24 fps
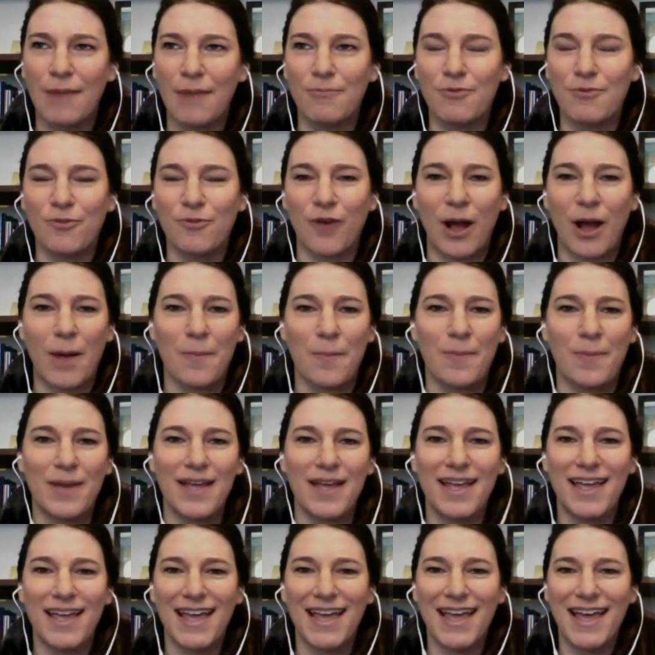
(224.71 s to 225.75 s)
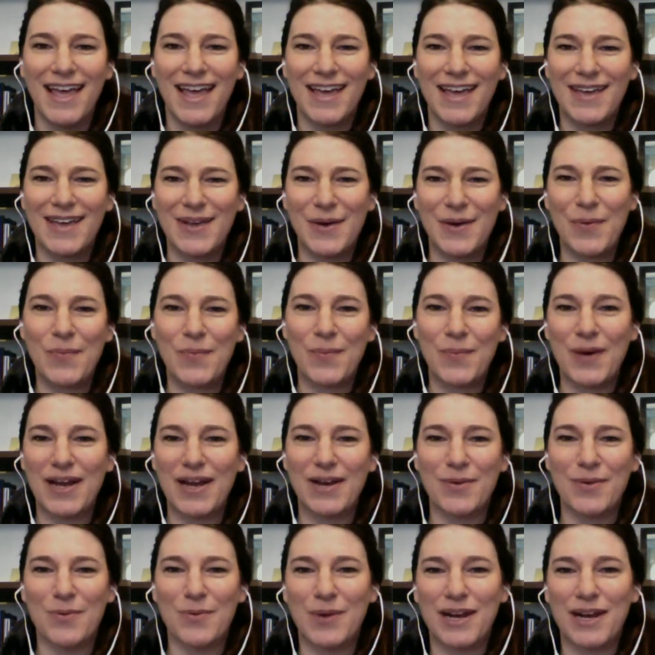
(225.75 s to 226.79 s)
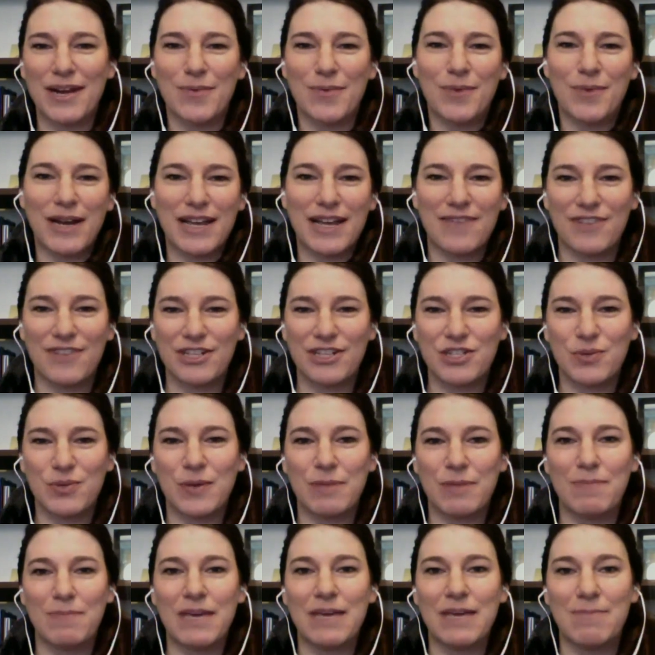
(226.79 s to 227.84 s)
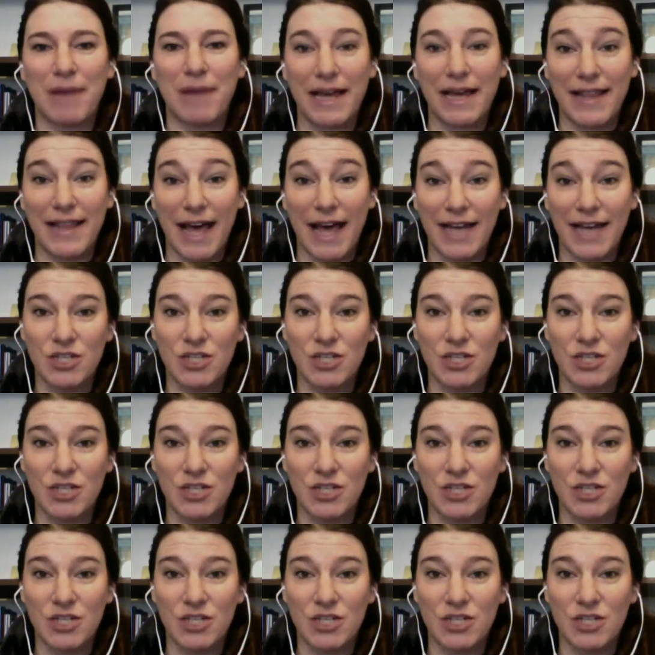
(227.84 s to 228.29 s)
from, what even do we mean by that?